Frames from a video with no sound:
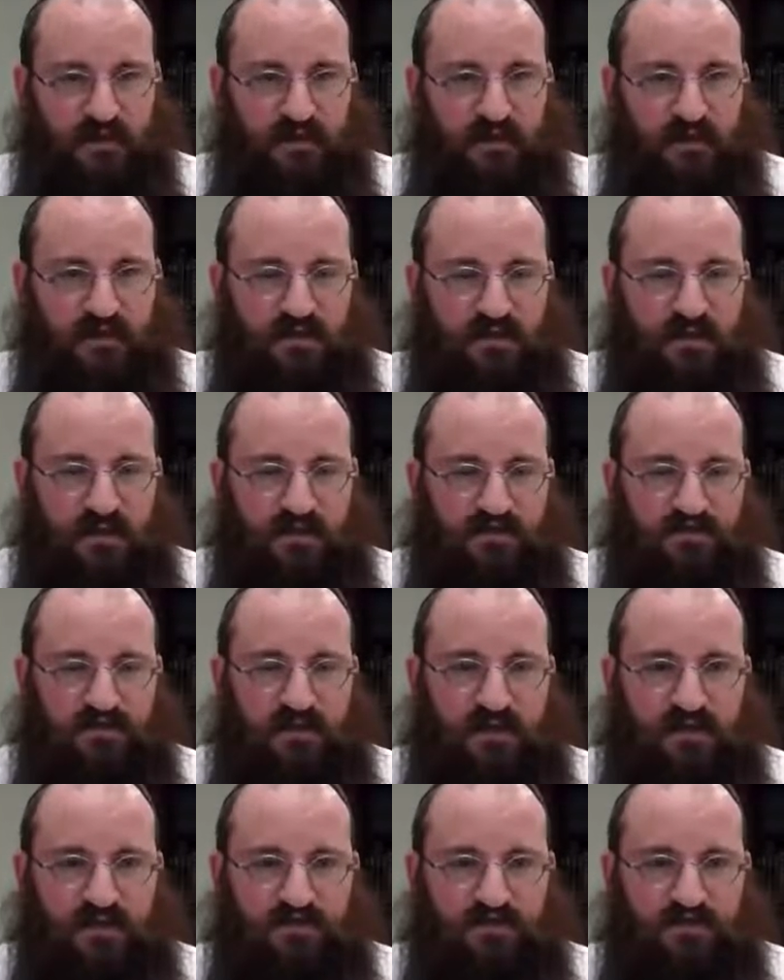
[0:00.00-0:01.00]
They're not
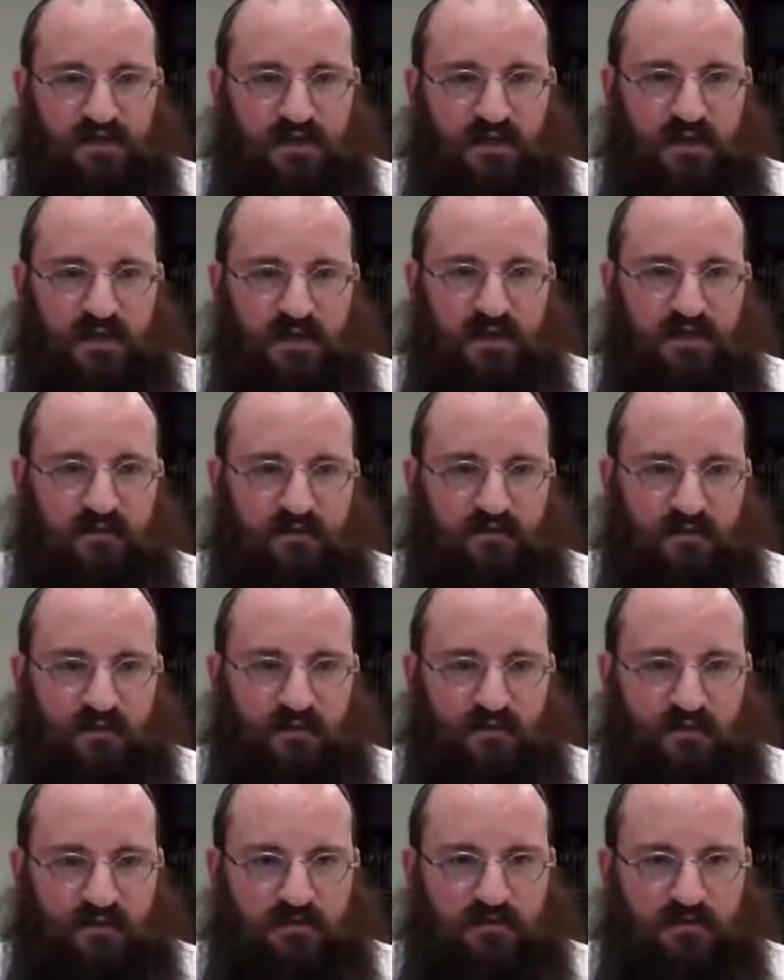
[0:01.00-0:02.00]
really feeding into
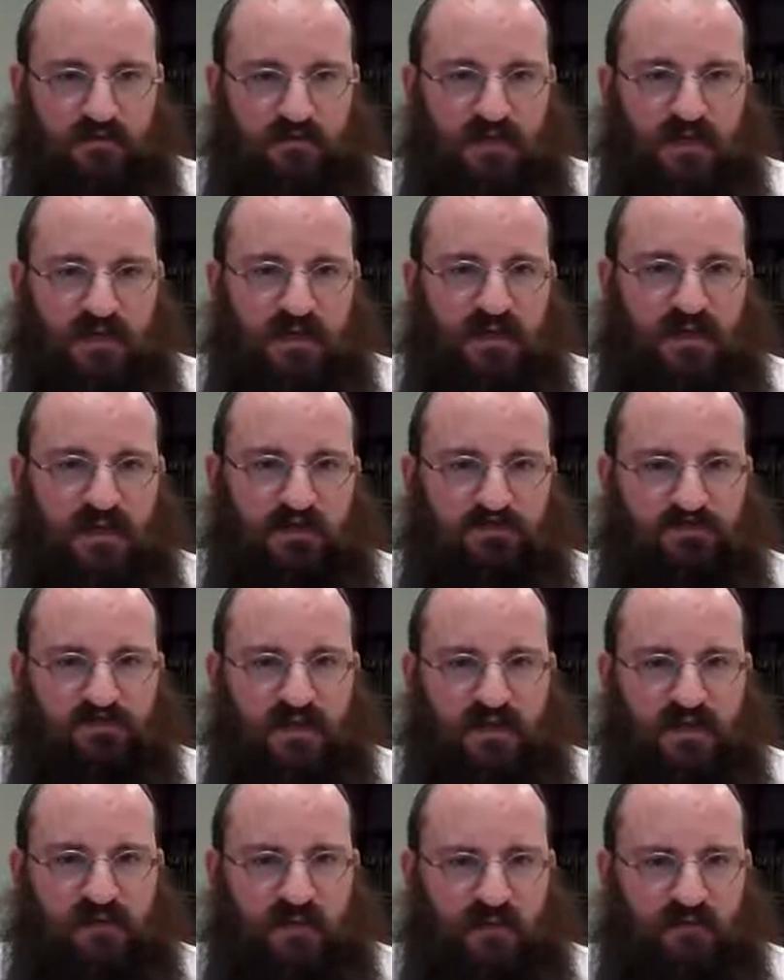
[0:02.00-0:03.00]
each other. If
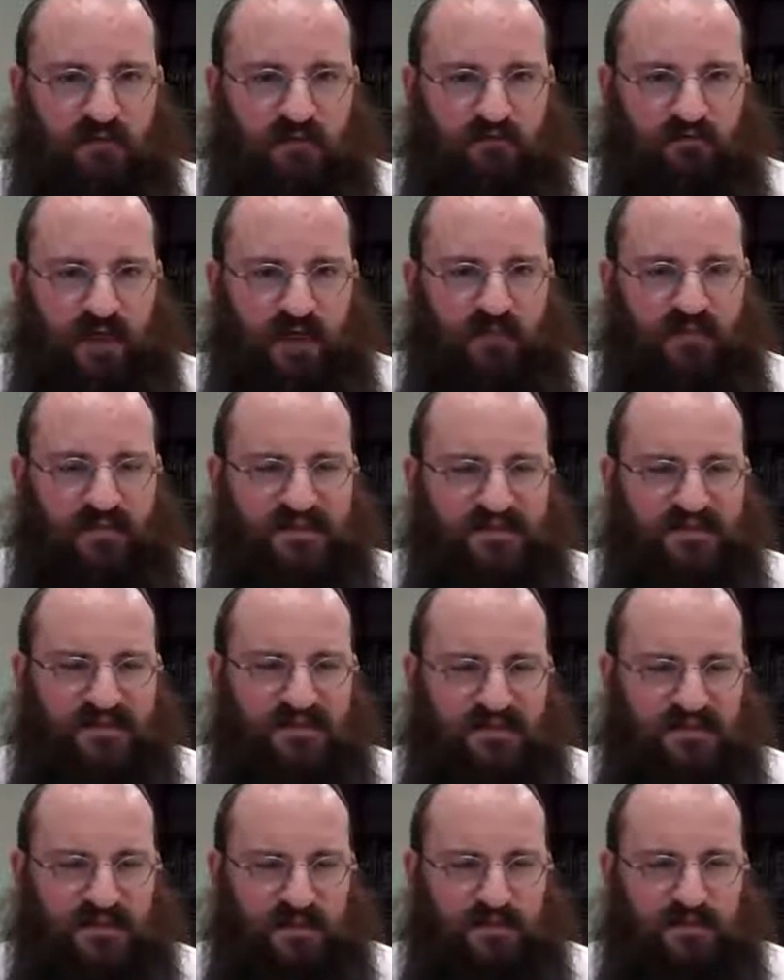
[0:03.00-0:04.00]
they come in rapid
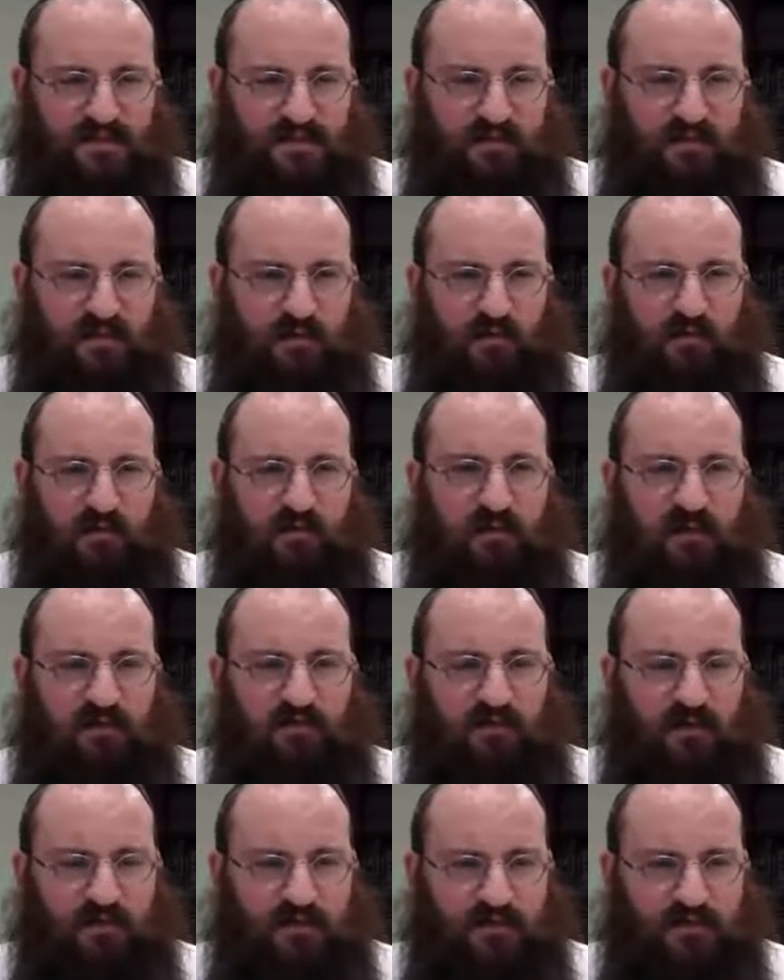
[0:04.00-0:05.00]
succession, they will
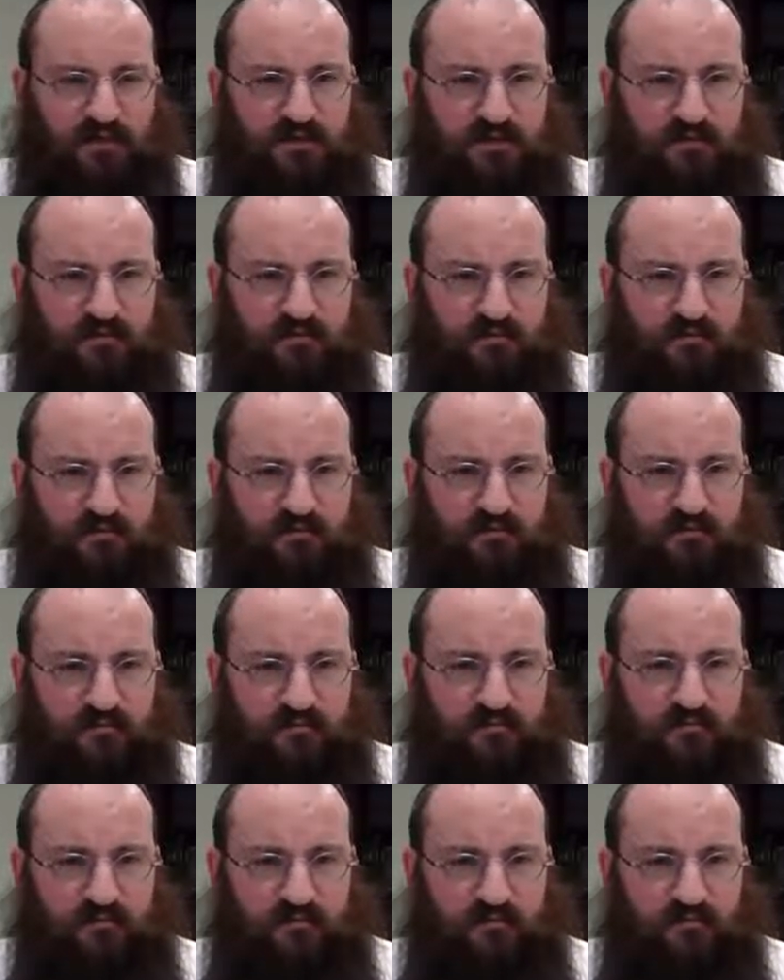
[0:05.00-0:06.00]
build on each other.
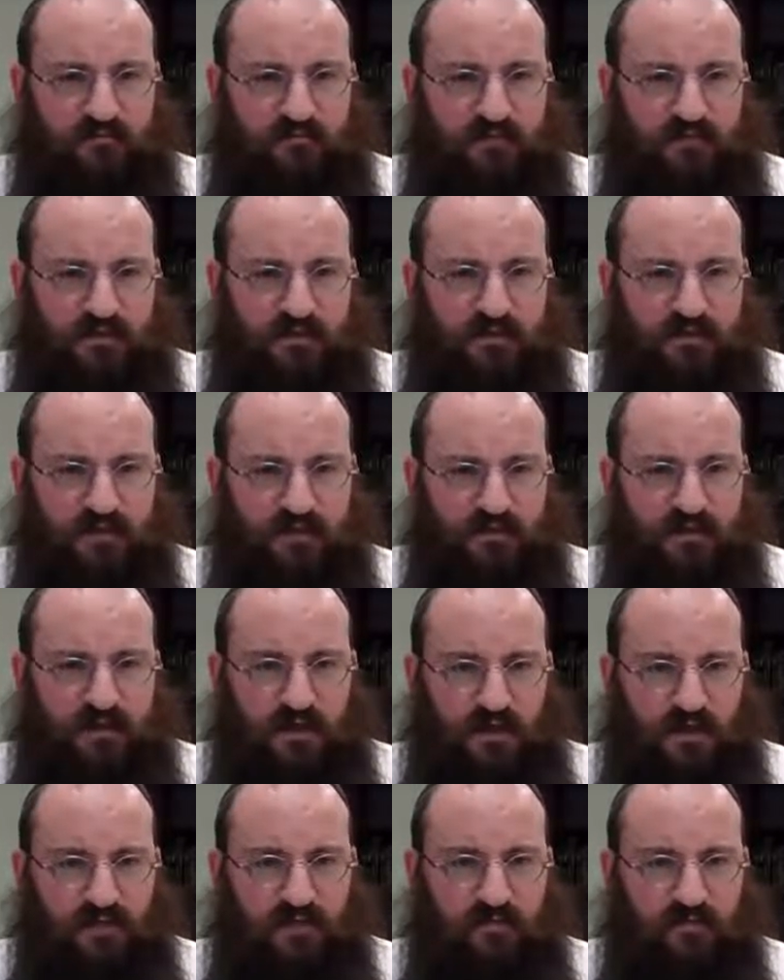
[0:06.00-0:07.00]

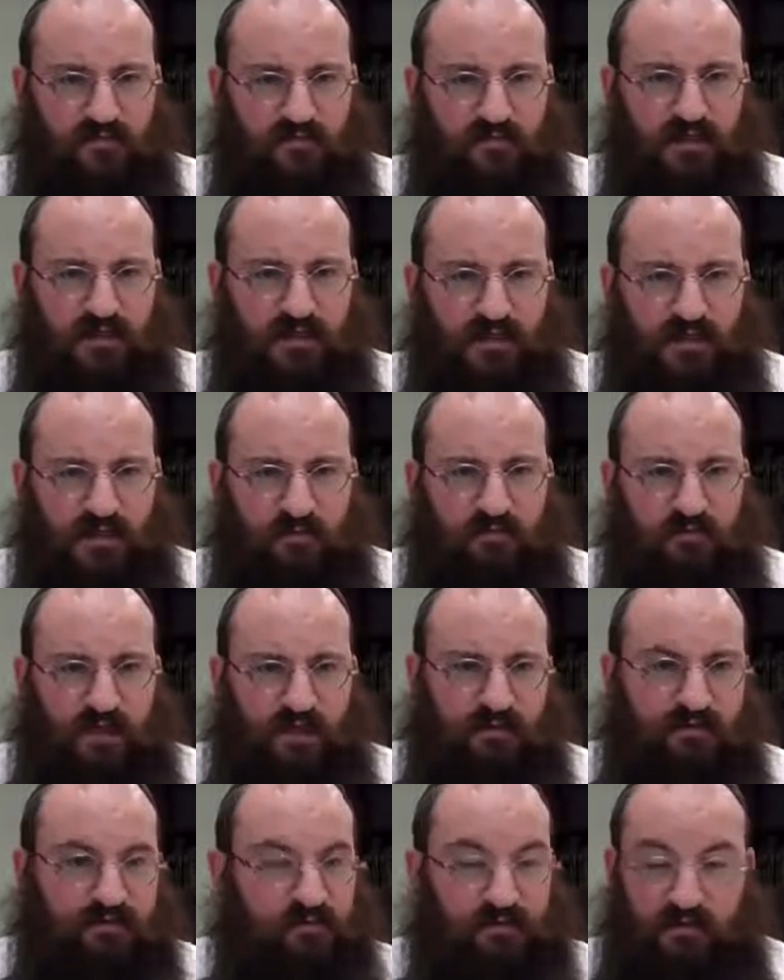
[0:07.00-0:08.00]
Yeah,
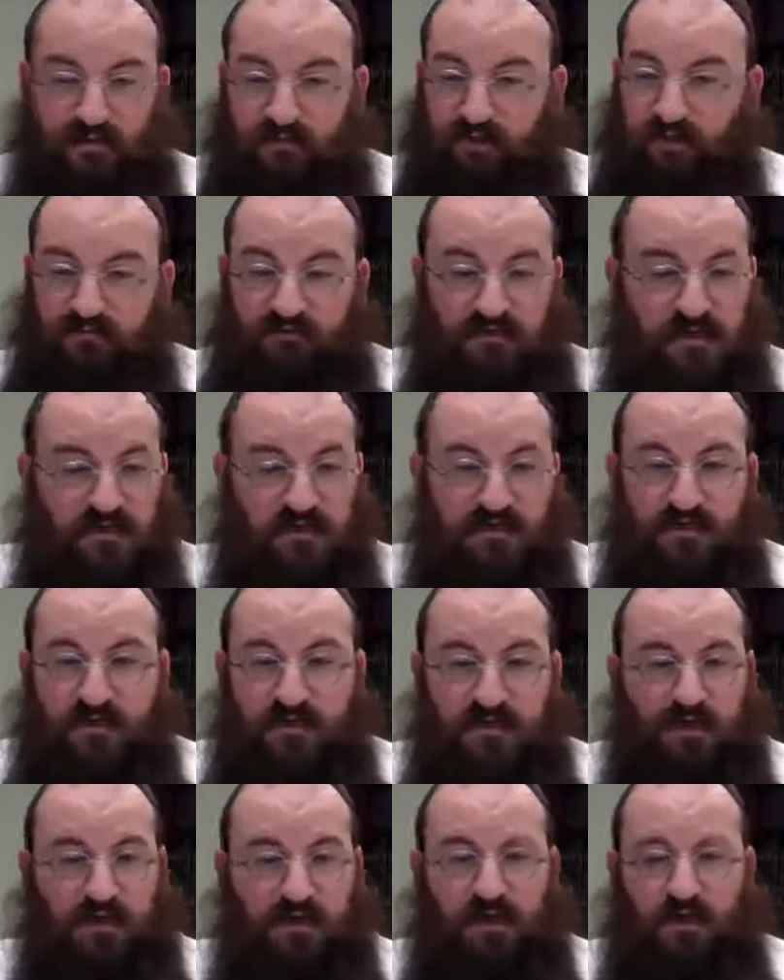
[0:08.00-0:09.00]
but
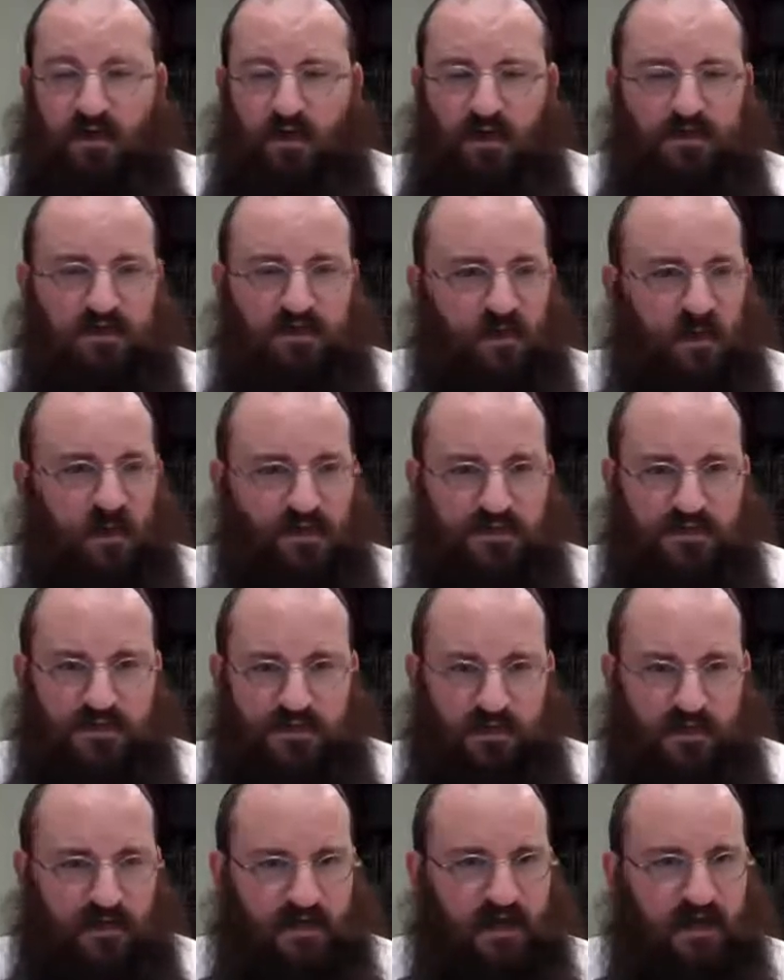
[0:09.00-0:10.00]
eventually it'll all wash
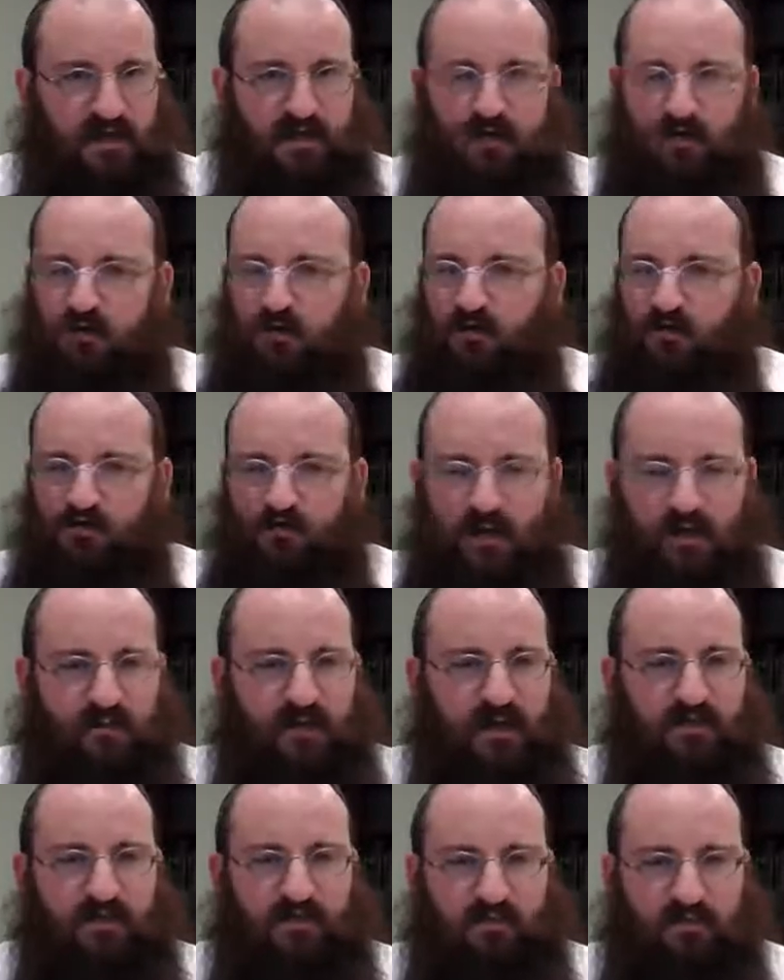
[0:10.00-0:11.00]
away and you'll go right
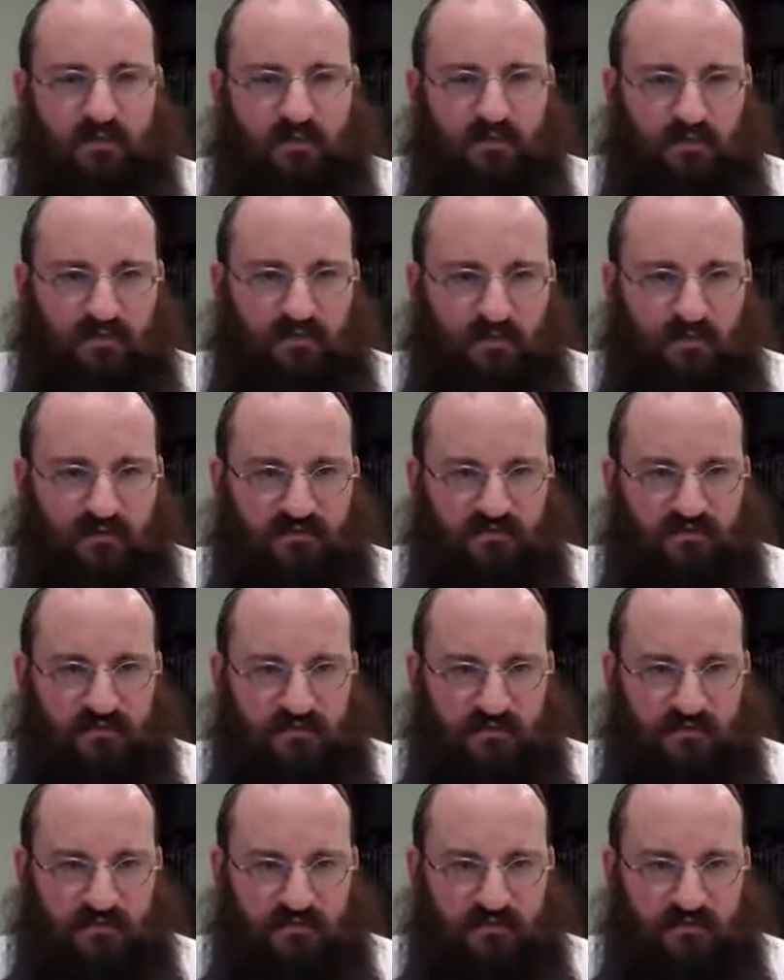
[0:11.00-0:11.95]
back to where you were before.